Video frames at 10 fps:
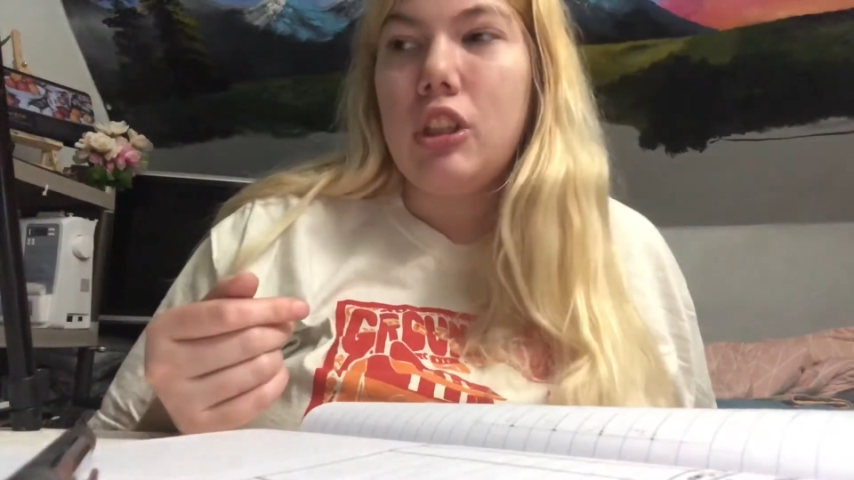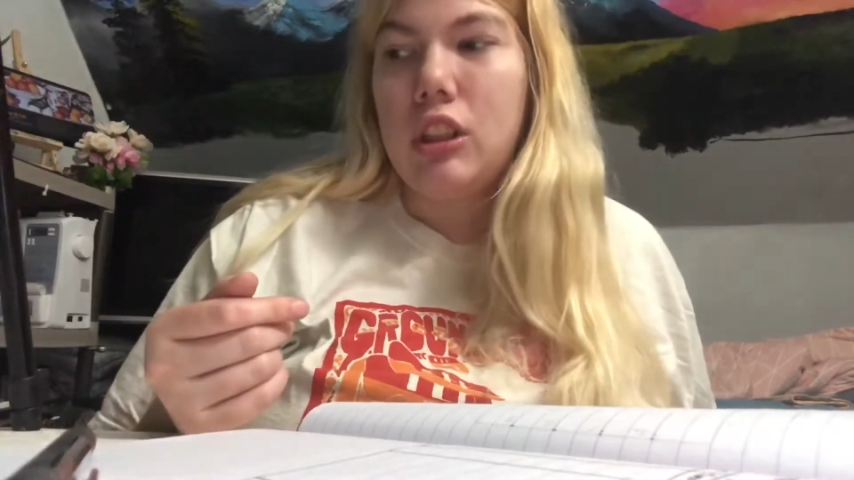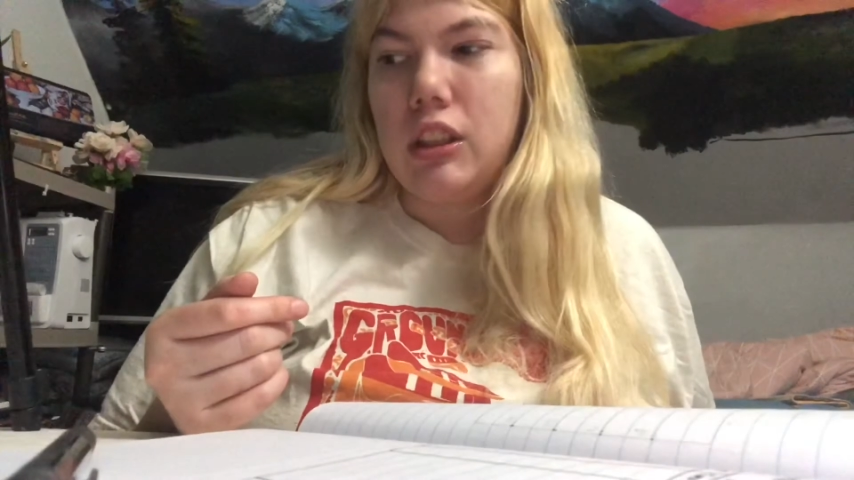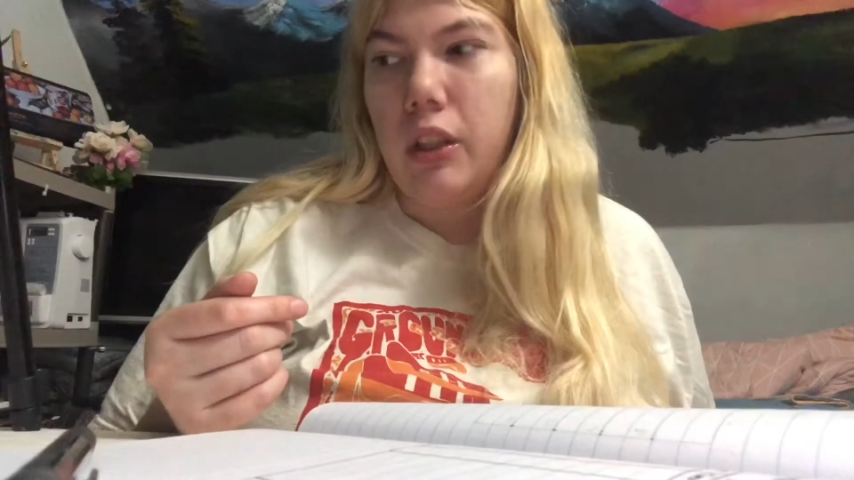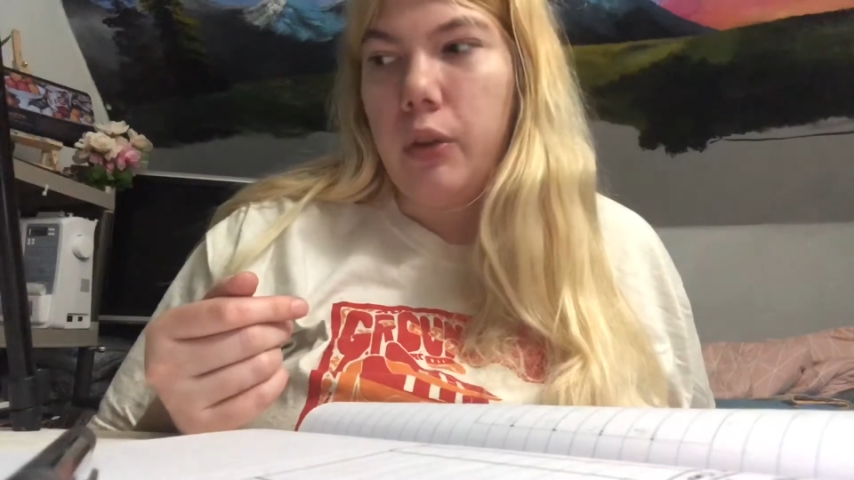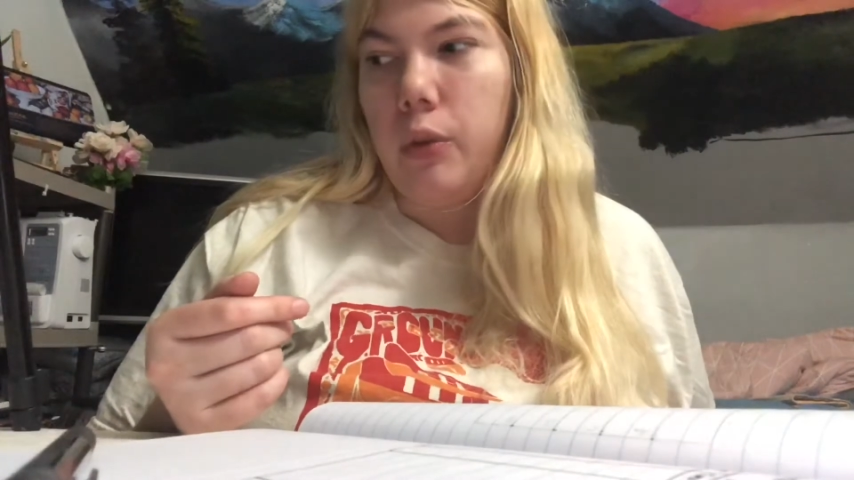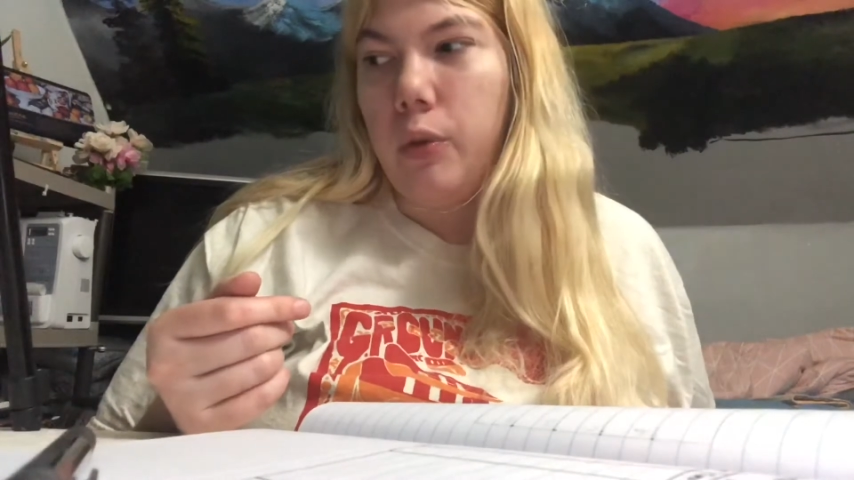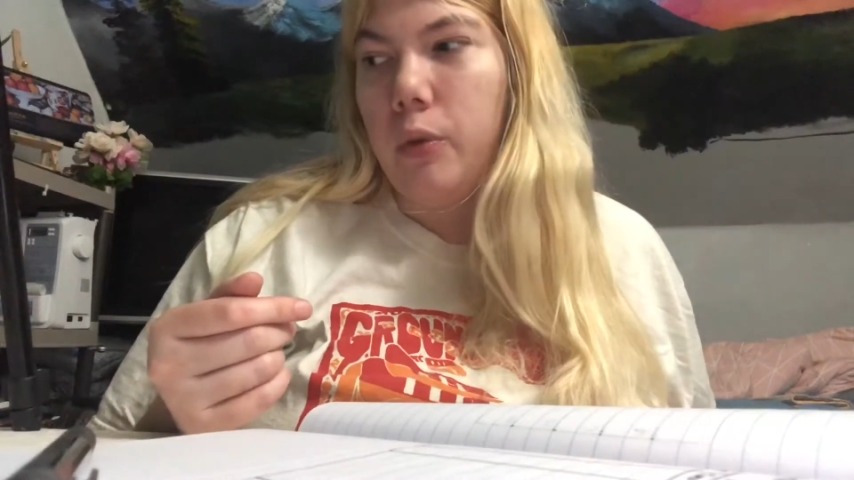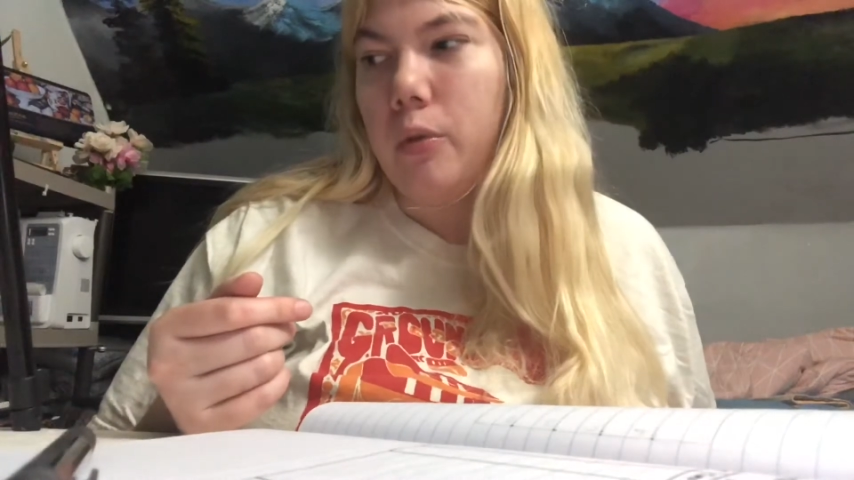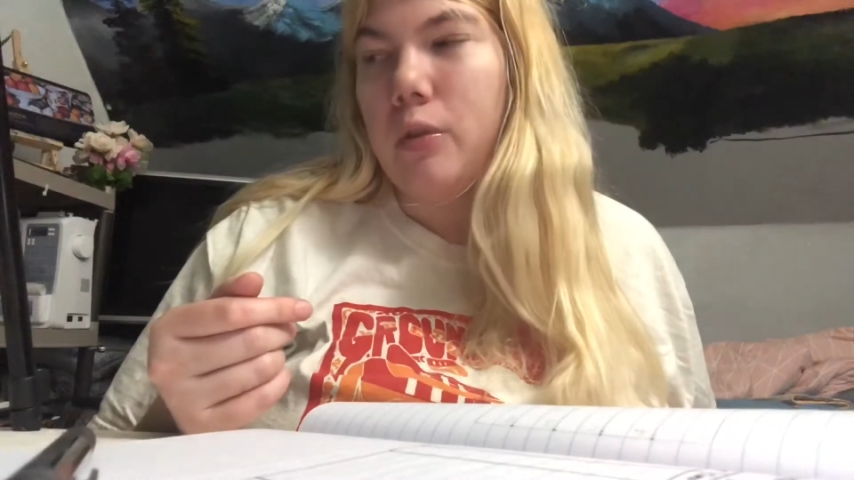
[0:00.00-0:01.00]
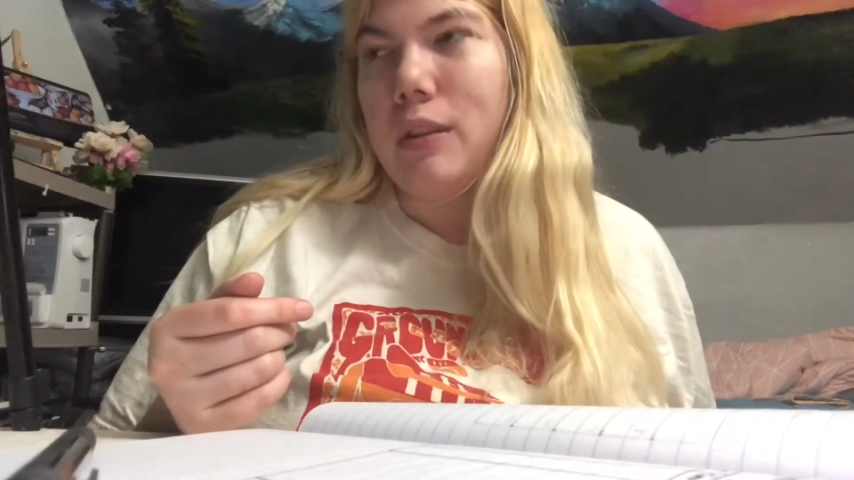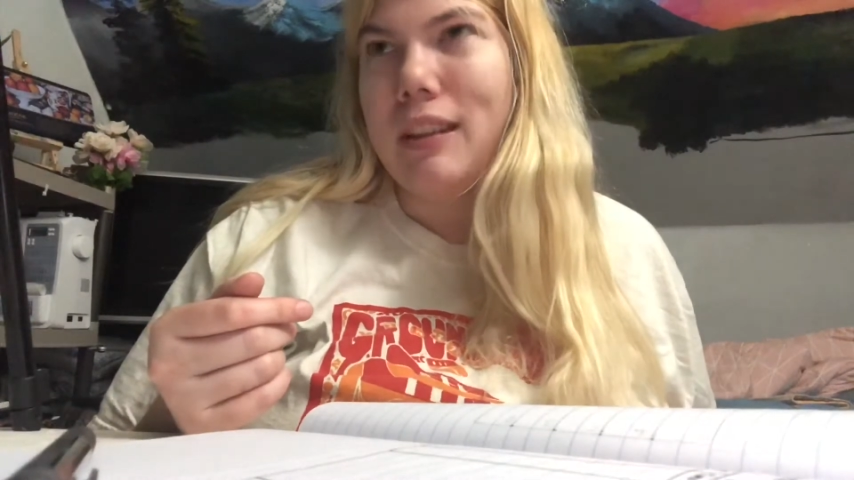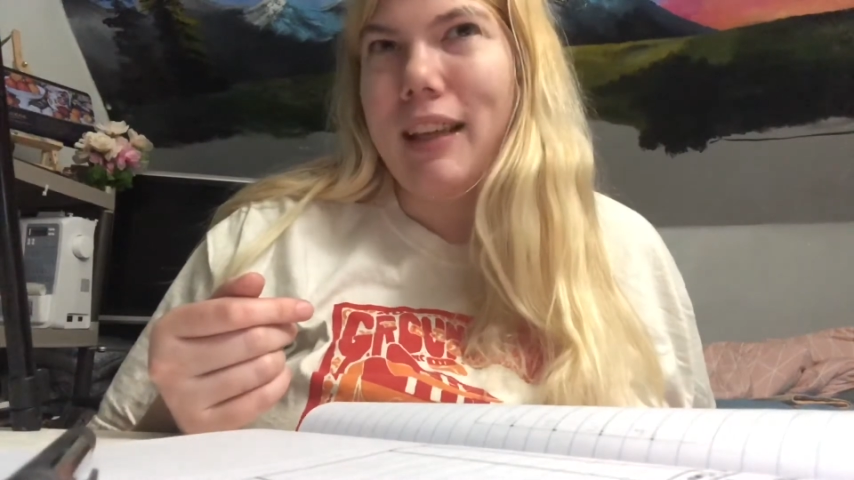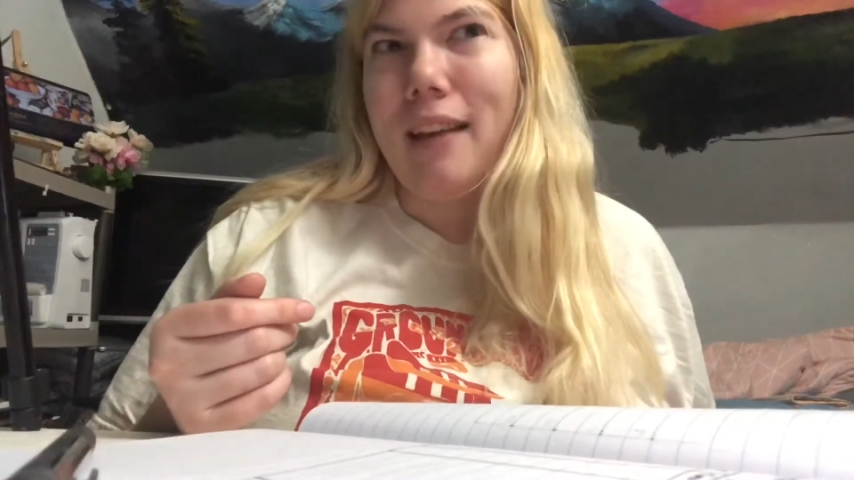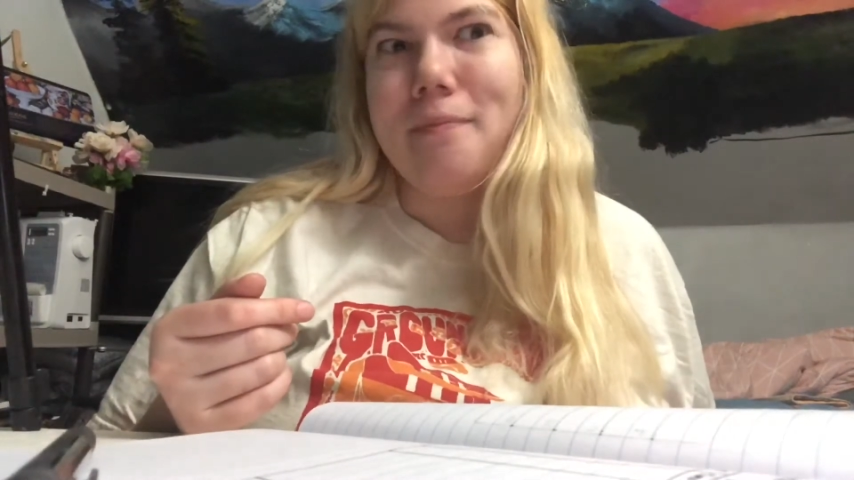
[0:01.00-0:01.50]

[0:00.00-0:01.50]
So yeah.